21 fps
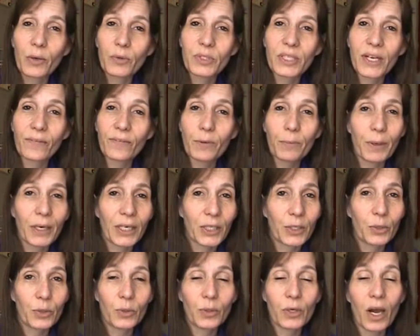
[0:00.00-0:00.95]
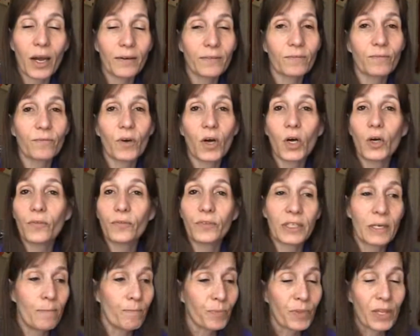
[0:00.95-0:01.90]
out to everybody who got
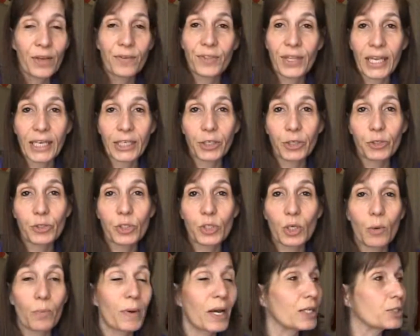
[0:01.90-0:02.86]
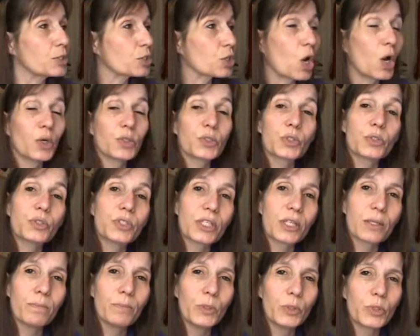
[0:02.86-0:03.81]
involved. Thank you so much. Also
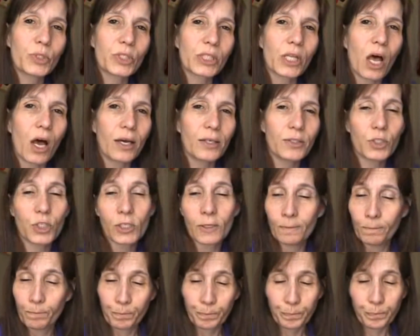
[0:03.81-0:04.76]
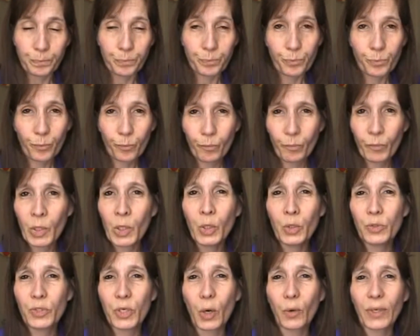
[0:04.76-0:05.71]
to the Moose Lodge,
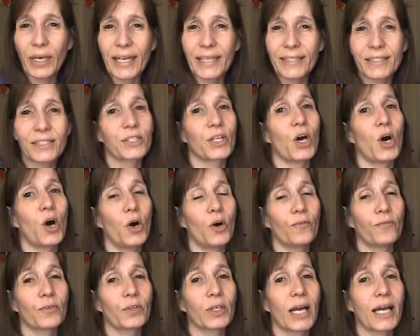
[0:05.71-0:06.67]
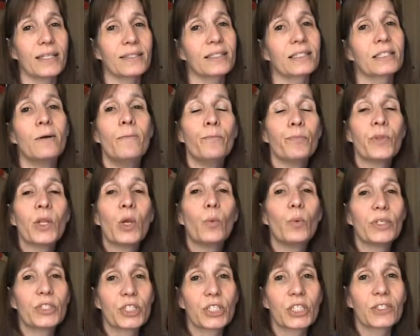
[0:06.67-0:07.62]
who donates the hall for us,
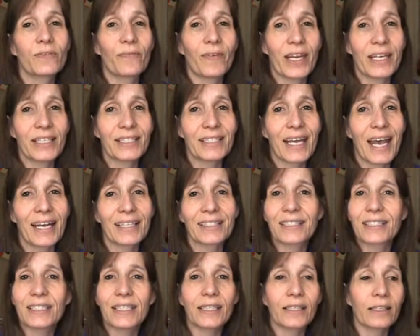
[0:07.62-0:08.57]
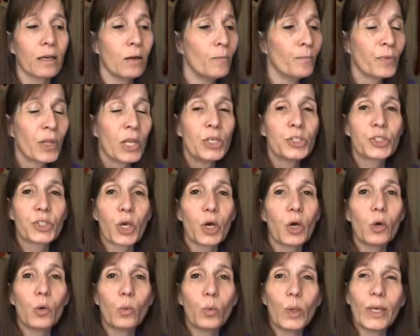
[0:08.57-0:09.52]
which is fantastic.
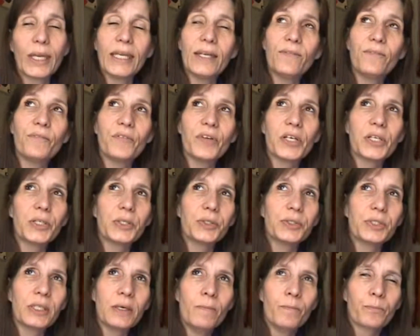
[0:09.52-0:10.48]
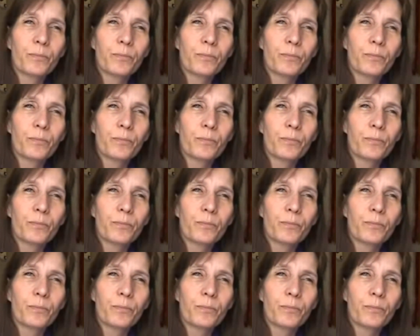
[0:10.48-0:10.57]
So we filled,